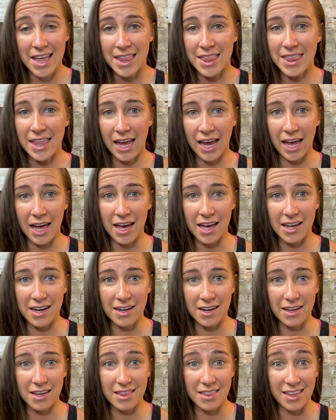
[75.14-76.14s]

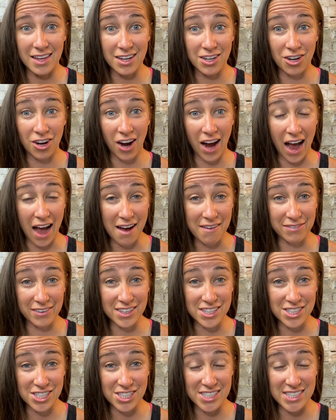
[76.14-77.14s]
than, than your
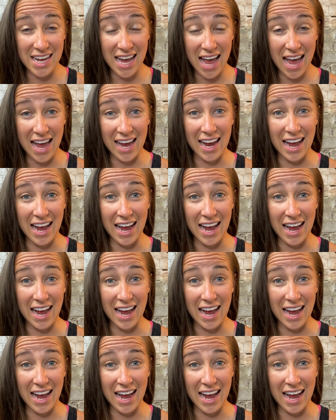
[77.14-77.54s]
average day.